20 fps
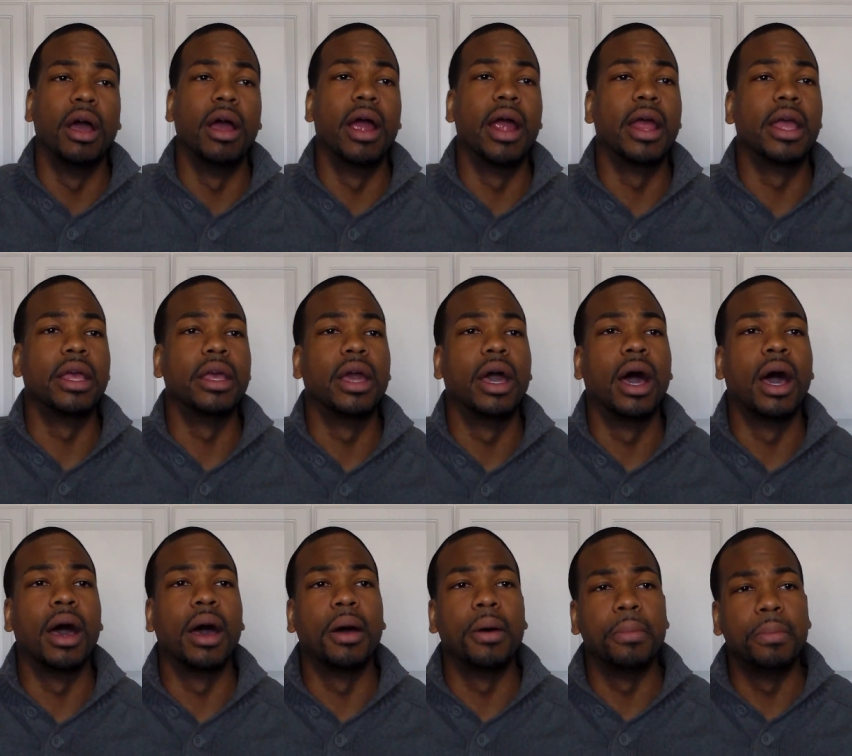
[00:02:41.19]
All right.
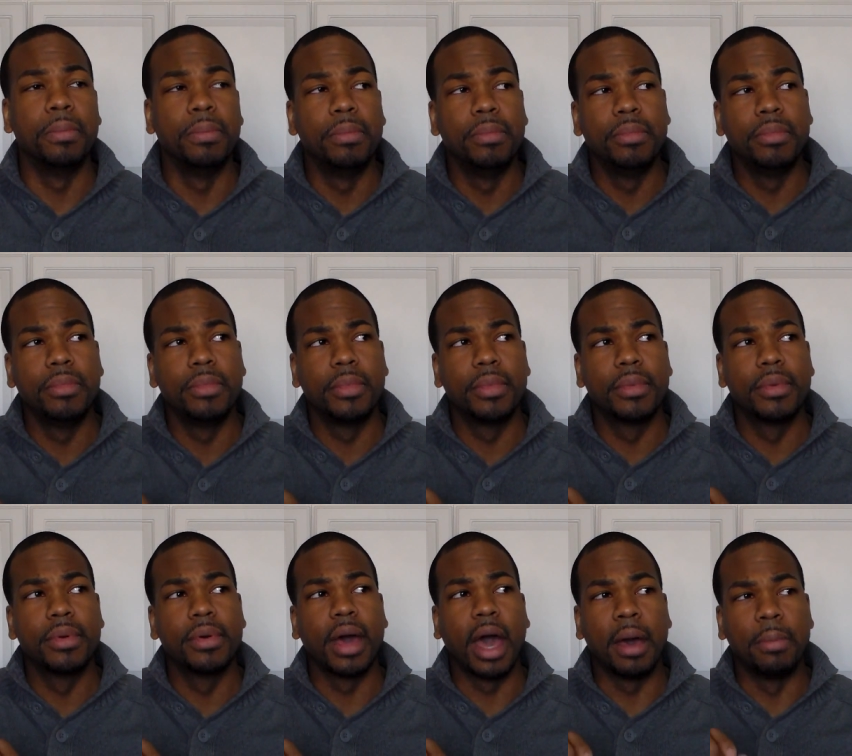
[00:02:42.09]
Um,
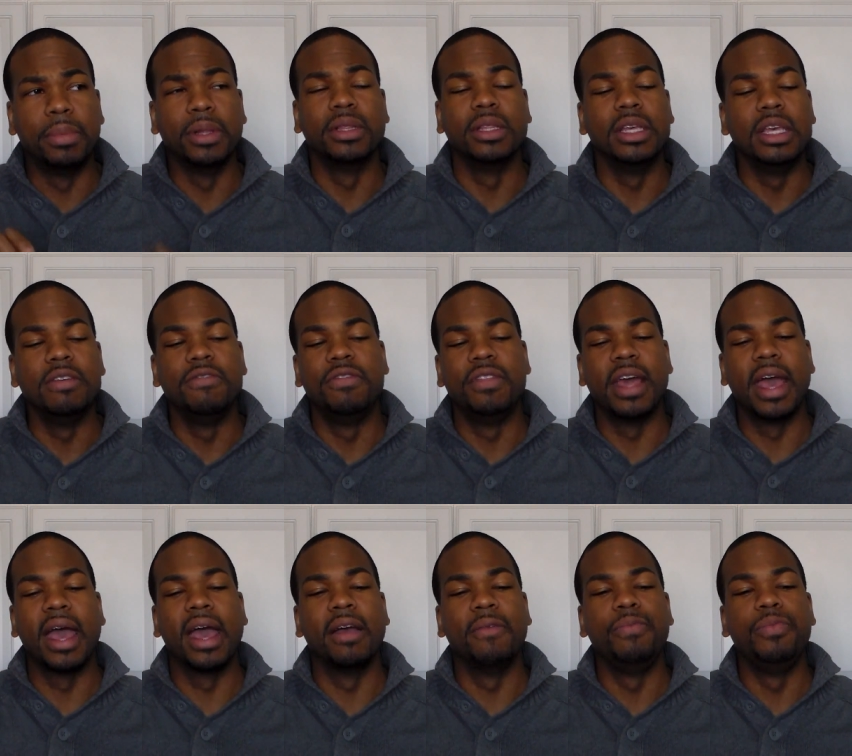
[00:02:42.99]
I believe
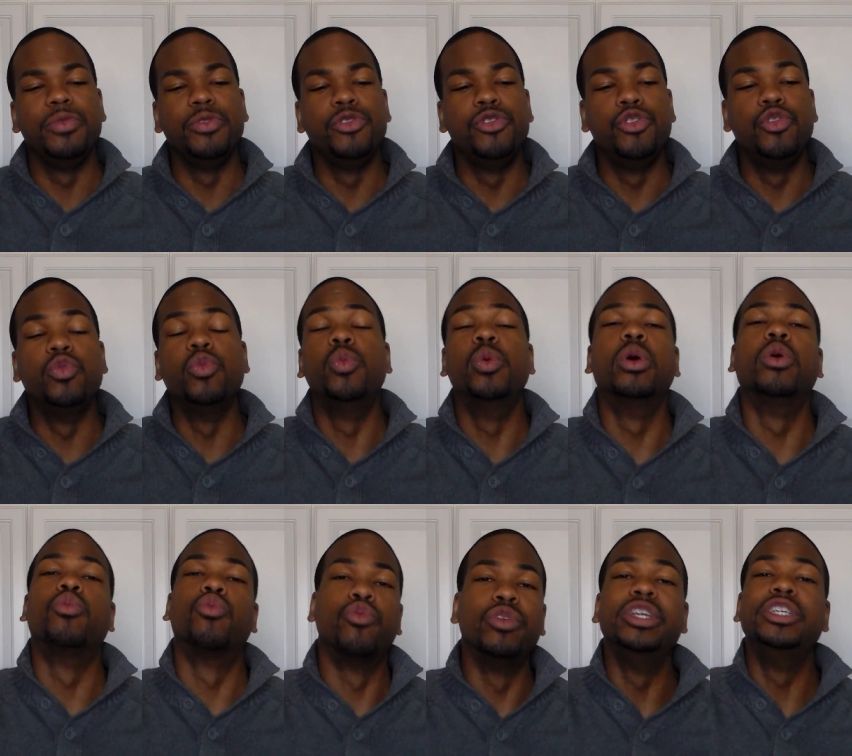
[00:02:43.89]
that you
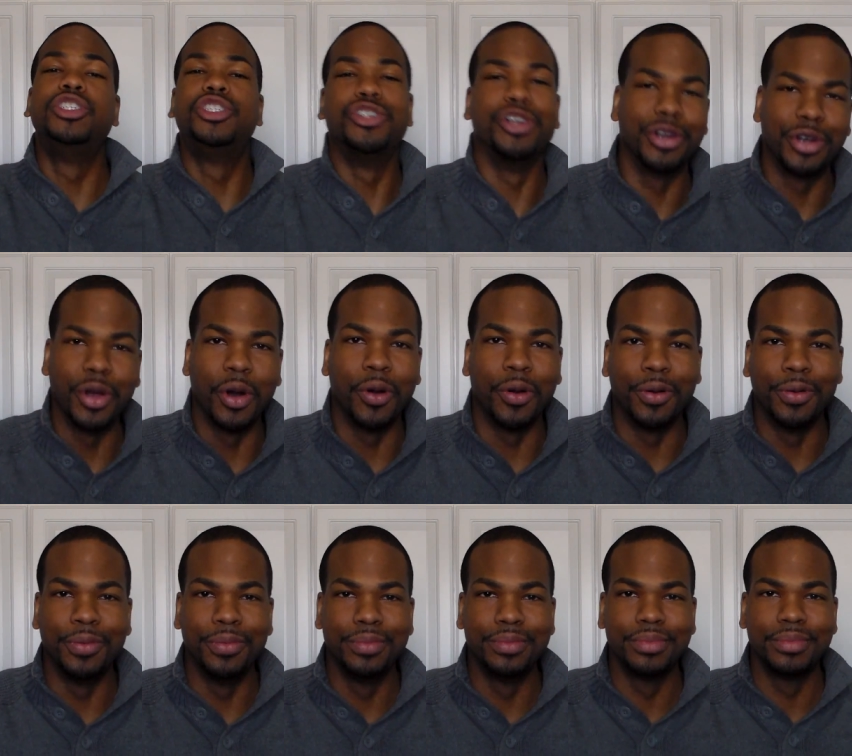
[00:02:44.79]
will reach your
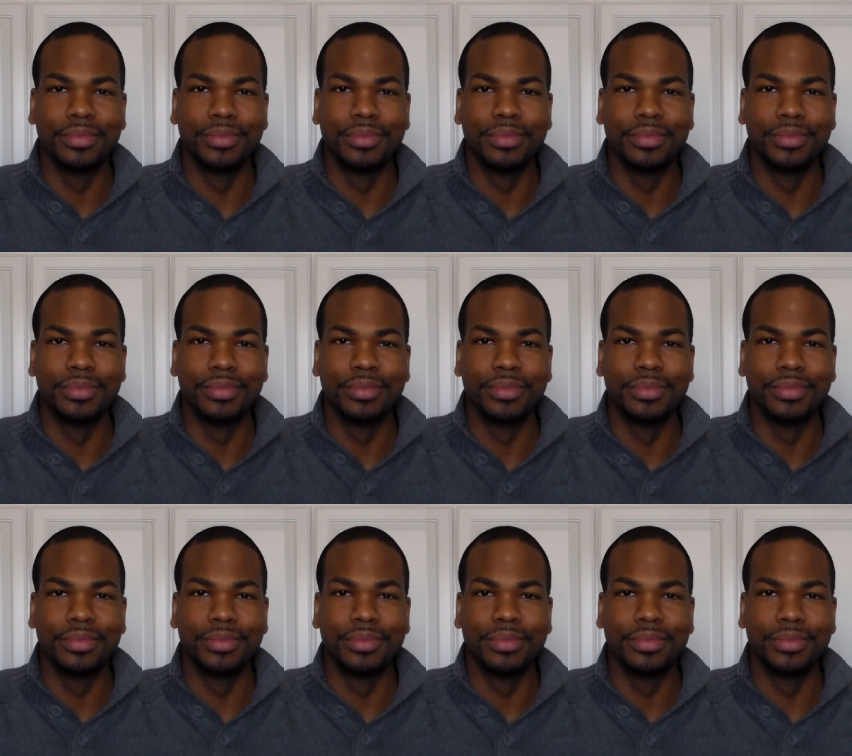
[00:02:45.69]
goal.